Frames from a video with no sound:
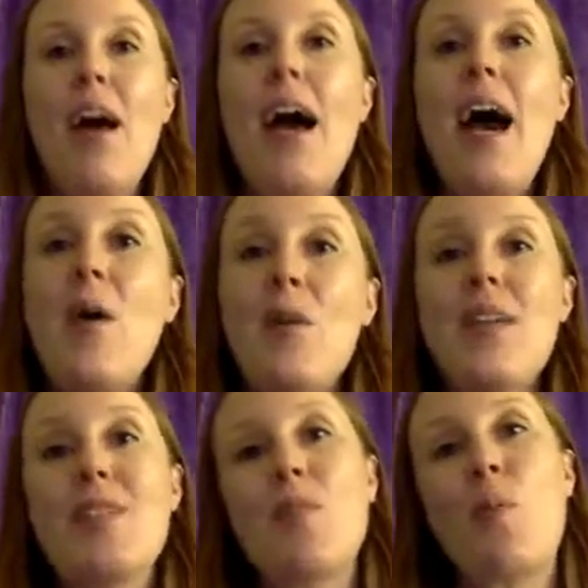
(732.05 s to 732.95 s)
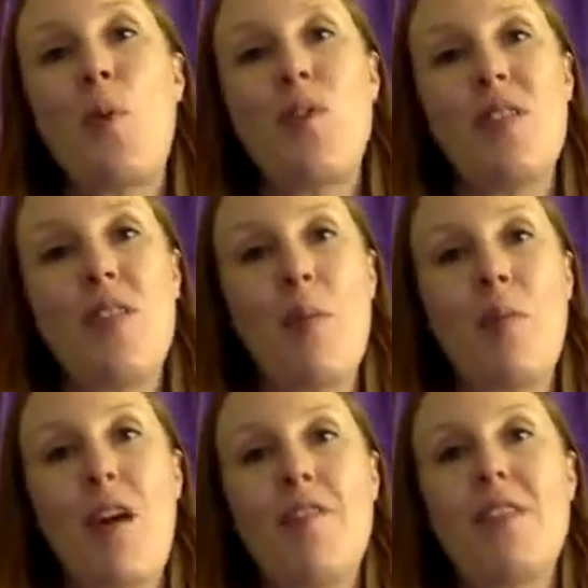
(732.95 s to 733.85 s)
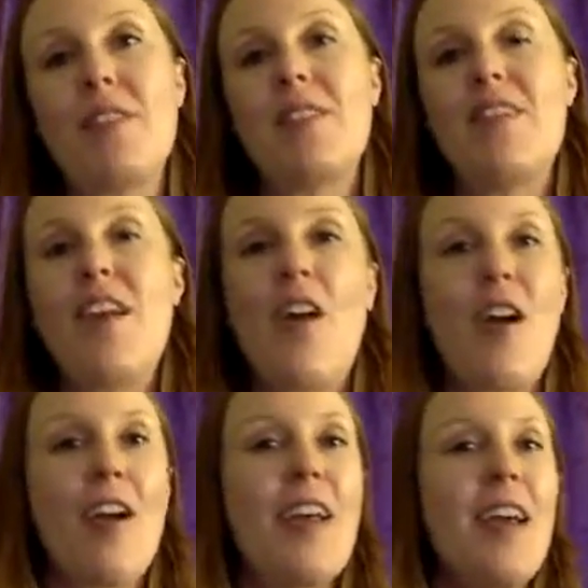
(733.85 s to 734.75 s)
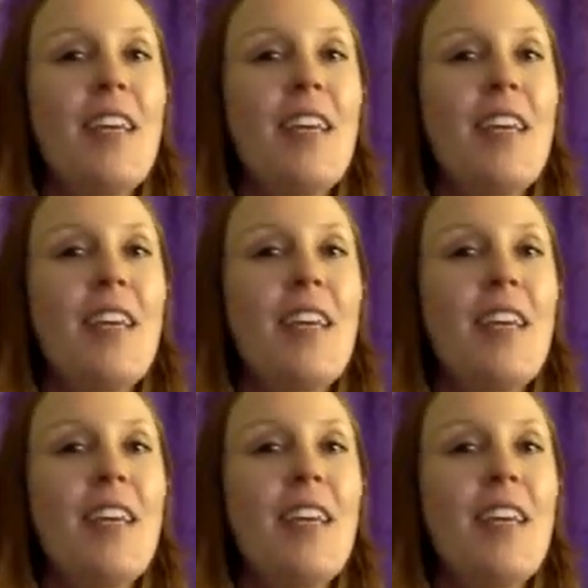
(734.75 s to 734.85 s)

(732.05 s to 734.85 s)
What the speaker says: how we can support the nonprofits that are